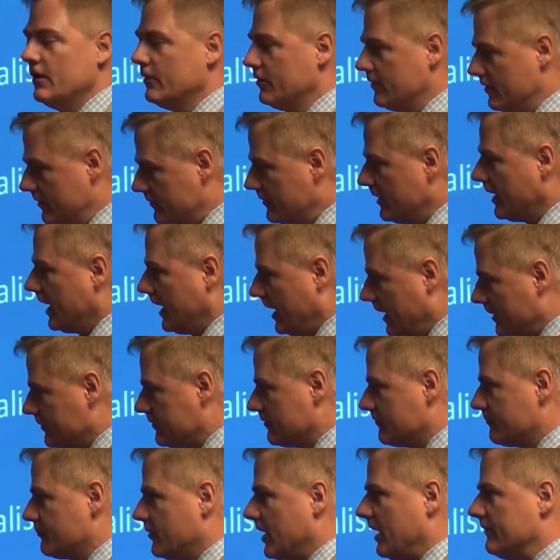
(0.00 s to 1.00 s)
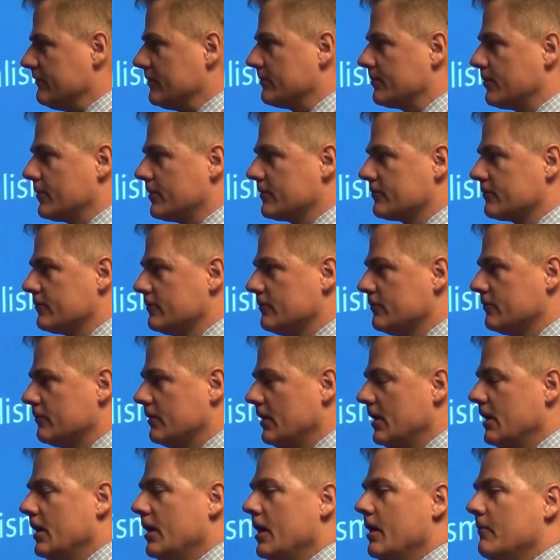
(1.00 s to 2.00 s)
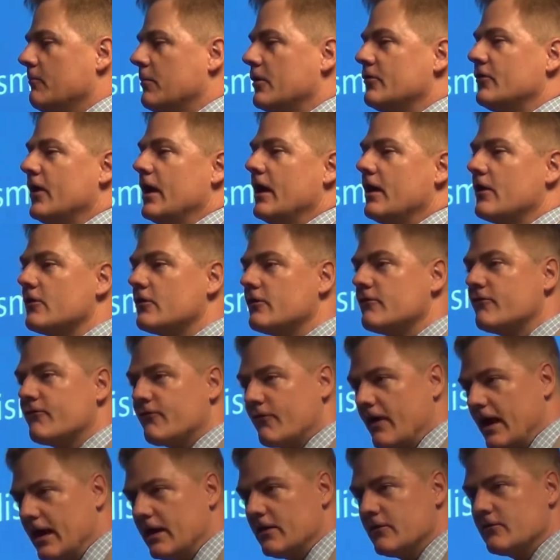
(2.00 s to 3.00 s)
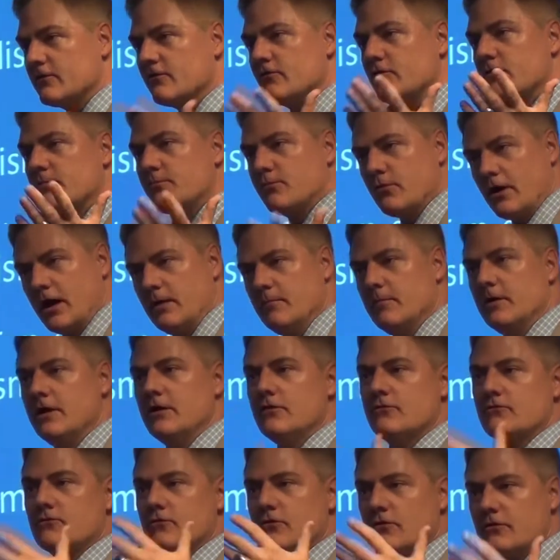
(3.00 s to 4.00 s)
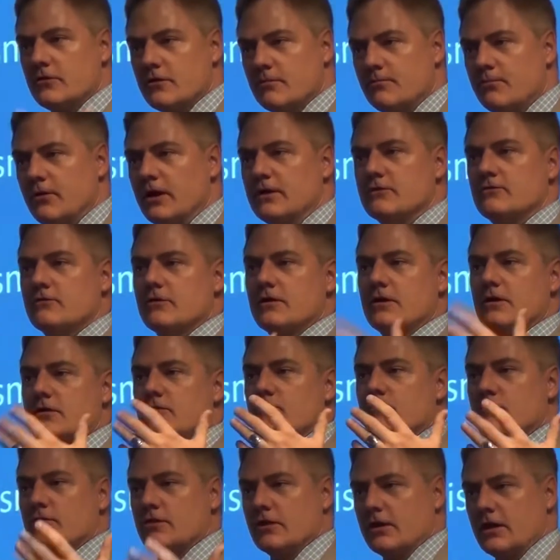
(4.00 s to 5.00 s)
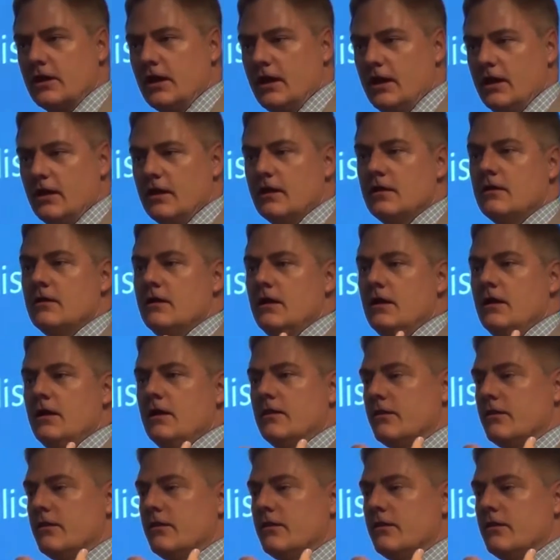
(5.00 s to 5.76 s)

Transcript: They're in the hands of private persons, but they are the friends of the prime minister or the president or the king.